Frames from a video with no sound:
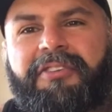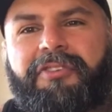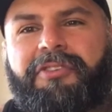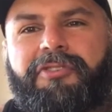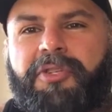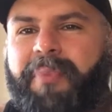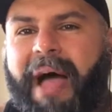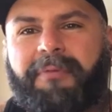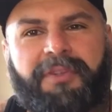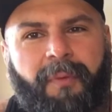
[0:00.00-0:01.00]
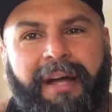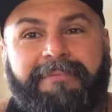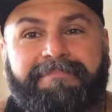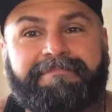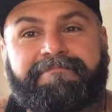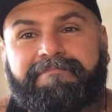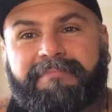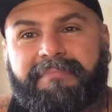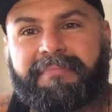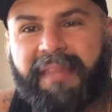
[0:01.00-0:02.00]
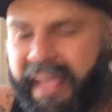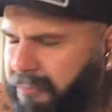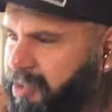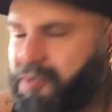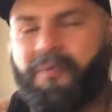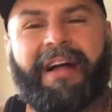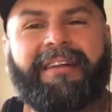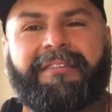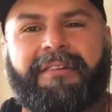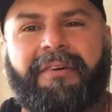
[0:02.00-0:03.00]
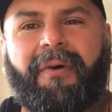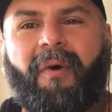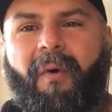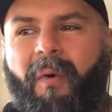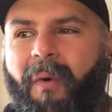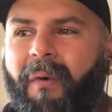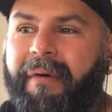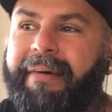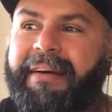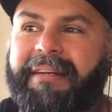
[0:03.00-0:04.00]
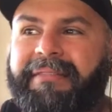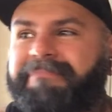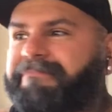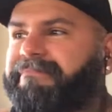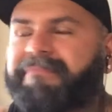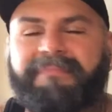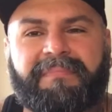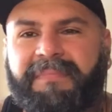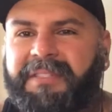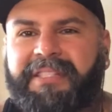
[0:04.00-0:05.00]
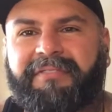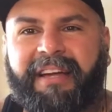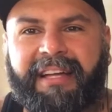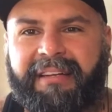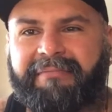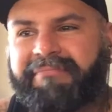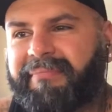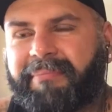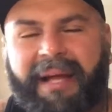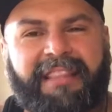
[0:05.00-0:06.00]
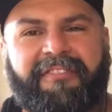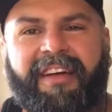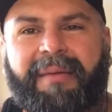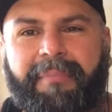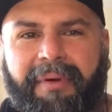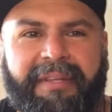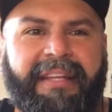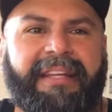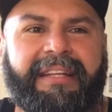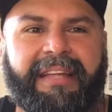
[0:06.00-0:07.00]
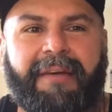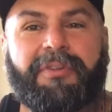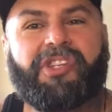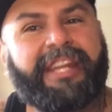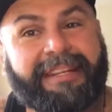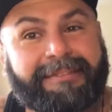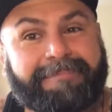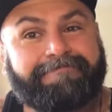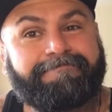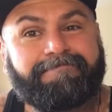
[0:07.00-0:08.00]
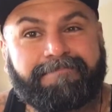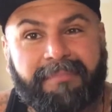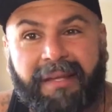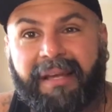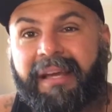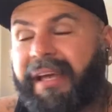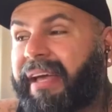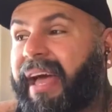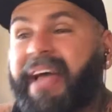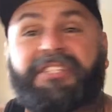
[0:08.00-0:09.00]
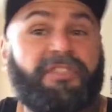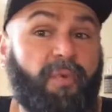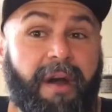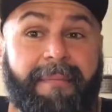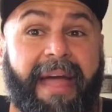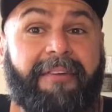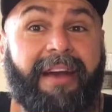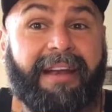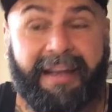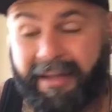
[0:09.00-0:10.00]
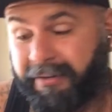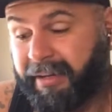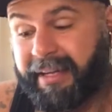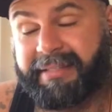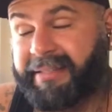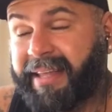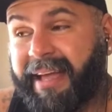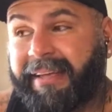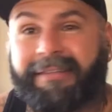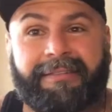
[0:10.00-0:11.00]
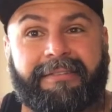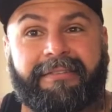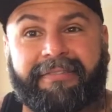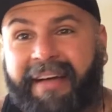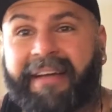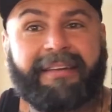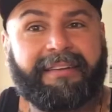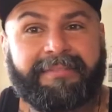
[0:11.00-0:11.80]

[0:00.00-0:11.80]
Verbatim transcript: Do you just buy what you want? Get what you want? Or just fucking bite the fucking bullet and get what you need? that's just where I'm at right now. It's like, fuck.